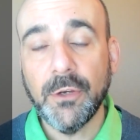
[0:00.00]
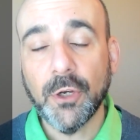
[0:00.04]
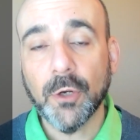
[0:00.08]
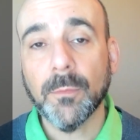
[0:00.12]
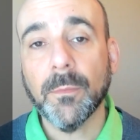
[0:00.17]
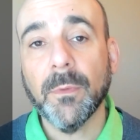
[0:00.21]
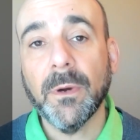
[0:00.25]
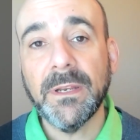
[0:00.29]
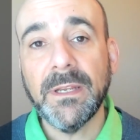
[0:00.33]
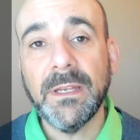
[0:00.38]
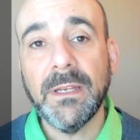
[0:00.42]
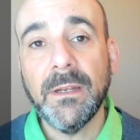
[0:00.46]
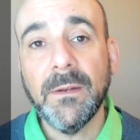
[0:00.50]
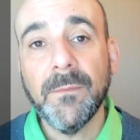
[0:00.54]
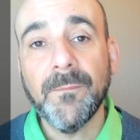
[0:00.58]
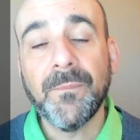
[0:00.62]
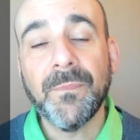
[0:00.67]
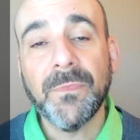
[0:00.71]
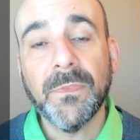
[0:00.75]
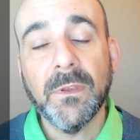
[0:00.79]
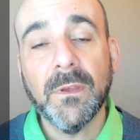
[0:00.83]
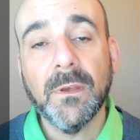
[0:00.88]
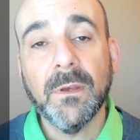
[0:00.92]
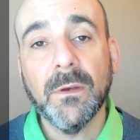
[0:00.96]
your money
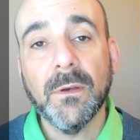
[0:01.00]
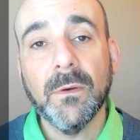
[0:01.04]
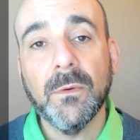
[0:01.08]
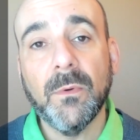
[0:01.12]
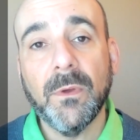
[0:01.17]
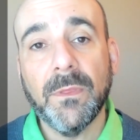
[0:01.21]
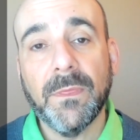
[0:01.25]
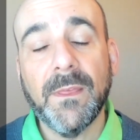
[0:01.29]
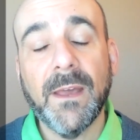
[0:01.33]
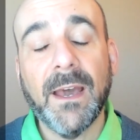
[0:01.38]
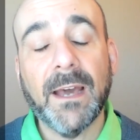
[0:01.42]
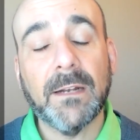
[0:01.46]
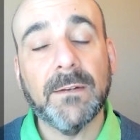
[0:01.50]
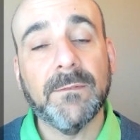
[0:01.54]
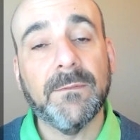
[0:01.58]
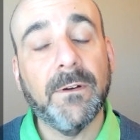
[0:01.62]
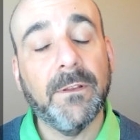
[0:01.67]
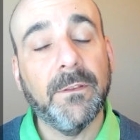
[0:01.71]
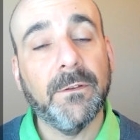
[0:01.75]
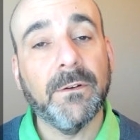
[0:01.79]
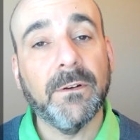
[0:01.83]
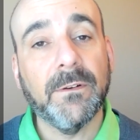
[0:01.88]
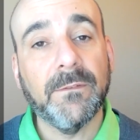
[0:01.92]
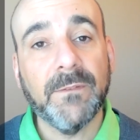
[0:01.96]
with that of
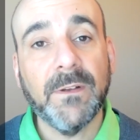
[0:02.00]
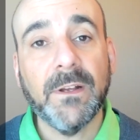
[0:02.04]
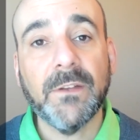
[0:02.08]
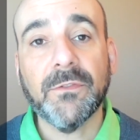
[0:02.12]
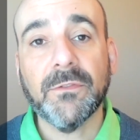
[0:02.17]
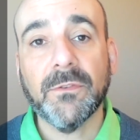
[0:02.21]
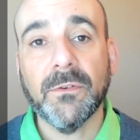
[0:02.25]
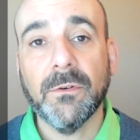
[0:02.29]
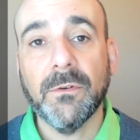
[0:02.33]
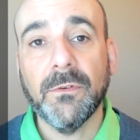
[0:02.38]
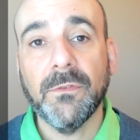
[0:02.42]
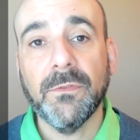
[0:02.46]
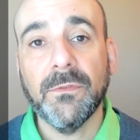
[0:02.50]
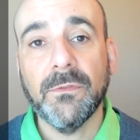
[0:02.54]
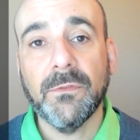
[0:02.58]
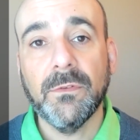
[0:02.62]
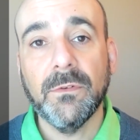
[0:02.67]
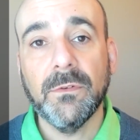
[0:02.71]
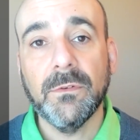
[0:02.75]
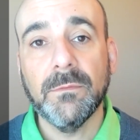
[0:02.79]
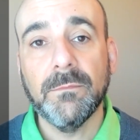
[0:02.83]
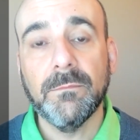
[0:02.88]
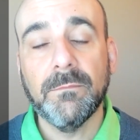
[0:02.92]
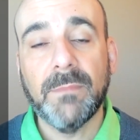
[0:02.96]
other investors
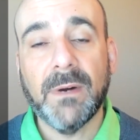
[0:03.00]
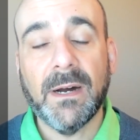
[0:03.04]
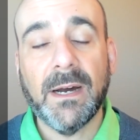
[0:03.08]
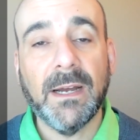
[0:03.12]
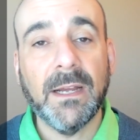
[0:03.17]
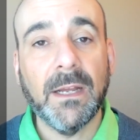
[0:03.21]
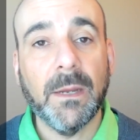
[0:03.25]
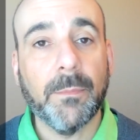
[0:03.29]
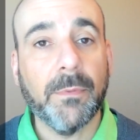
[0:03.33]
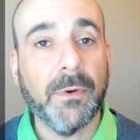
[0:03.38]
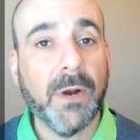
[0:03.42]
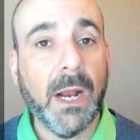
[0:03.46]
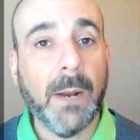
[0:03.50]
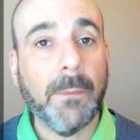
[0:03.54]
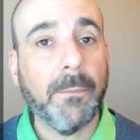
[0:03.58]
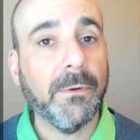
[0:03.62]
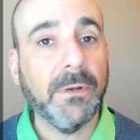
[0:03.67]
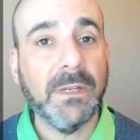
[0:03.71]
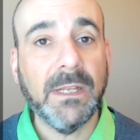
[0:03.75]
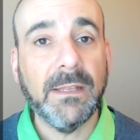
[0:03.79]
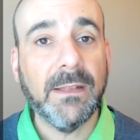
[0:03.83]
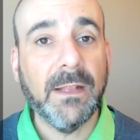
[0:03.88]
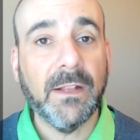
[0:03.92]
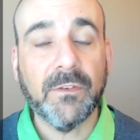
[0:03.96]
to buy a
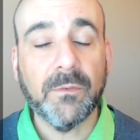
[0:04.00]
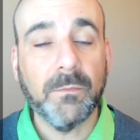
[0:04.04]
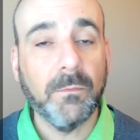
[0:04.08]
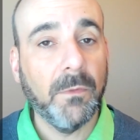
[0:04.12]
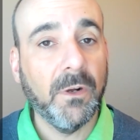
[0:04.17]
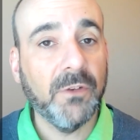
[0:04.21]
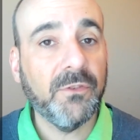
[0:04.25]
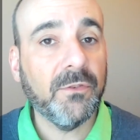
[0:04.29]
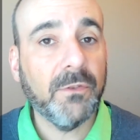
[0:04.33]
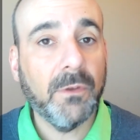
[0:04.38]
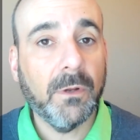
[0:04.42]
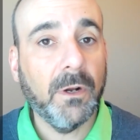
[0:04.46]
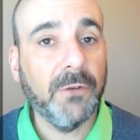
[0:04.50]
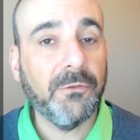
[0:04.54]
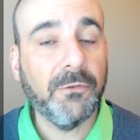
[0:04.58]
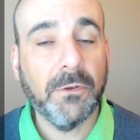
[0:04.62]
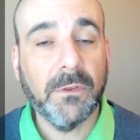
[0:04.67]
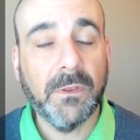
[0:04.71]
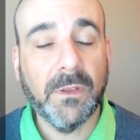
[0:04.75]
property that's much larger